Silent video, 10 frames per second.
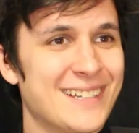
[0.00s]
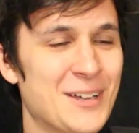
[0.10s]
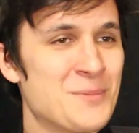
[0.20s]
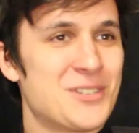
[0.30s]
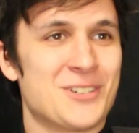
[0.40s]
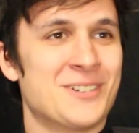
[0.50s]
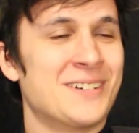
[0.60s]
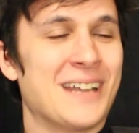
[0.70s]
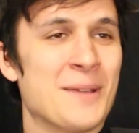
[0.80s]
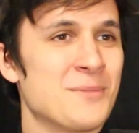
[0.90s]
I'm
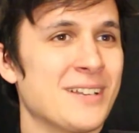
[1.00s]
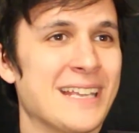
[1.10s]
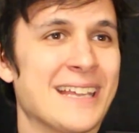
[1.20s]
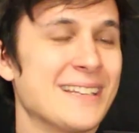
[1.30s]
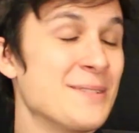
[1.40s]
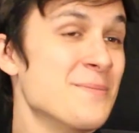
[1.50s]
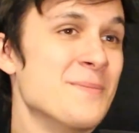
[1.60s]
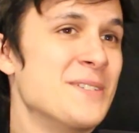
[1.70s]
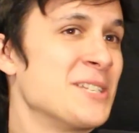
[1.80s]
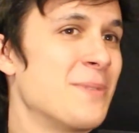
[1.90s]
sure I'm going to get,
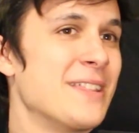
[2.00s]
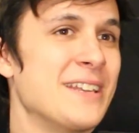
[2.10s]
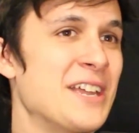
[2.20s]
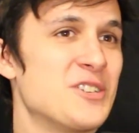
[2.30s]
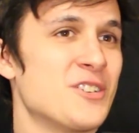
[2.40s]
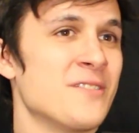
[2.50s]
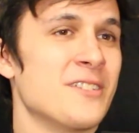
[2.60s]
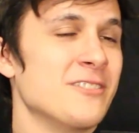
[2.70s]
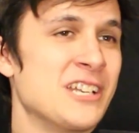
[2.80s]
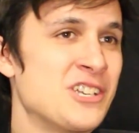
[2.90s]
just by the nature of
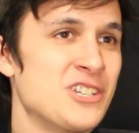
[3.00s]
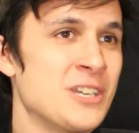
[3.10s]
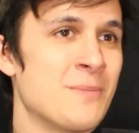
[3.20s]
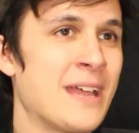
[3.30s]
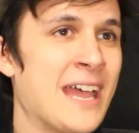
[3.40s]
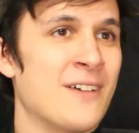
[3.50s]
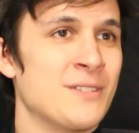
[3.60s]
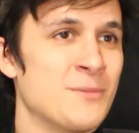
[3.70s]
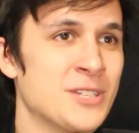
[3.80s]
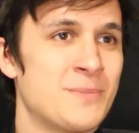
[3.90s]
the relationship I have
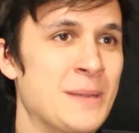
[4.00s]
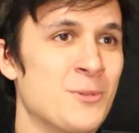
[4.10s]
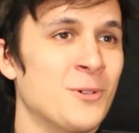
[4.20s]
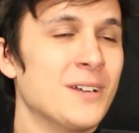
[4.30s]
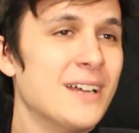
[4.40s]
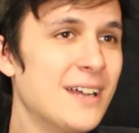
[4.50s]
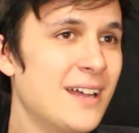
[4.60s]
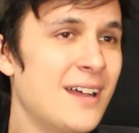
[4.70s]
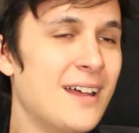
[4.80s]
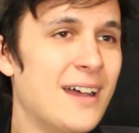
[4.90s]
with most people,
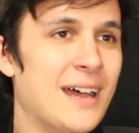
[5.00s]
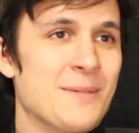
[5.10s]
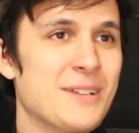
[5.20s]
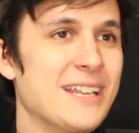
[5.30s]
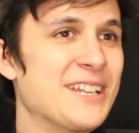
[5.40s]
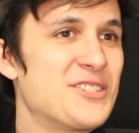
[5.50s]
I'm going to get